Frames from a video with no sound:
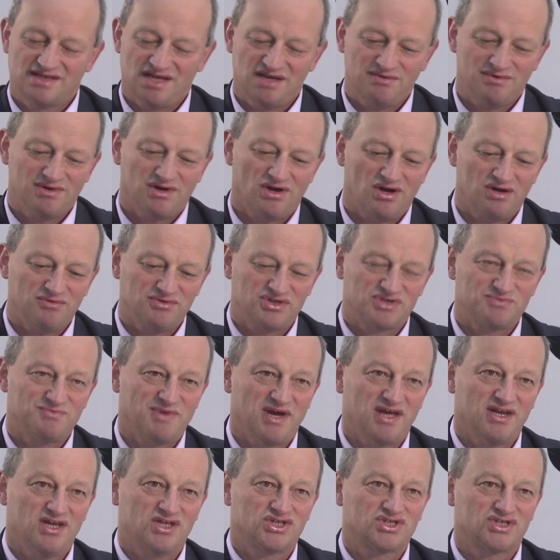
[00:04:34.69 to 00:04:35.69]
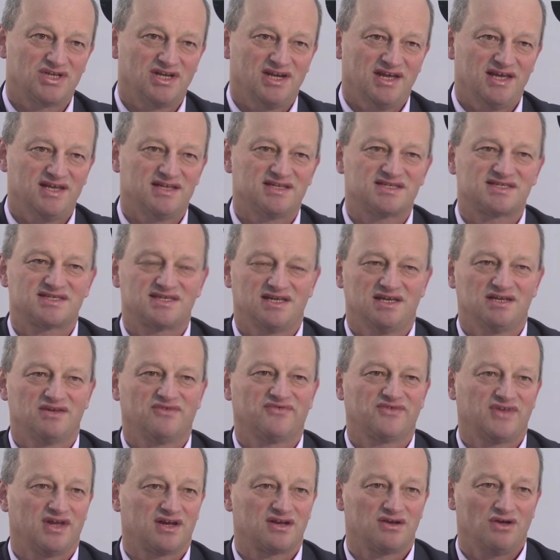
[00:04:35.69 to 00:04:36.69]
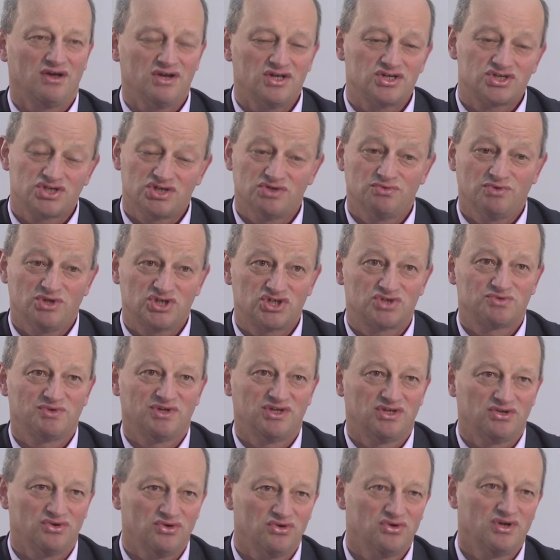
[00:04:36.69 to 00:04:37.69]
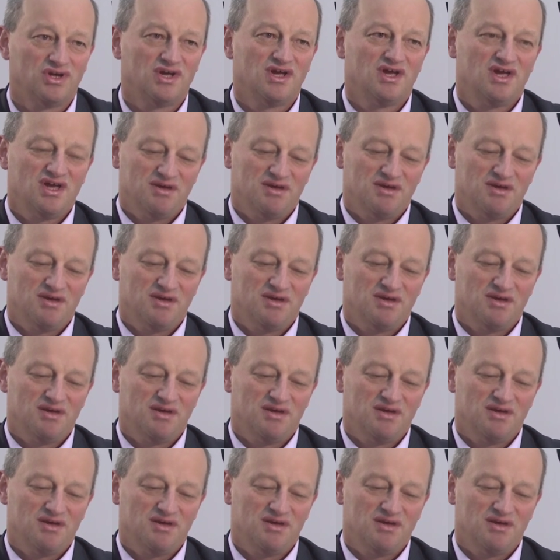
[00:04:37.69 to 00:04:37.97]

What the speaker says: they will always manage the latest state of technology, which we do,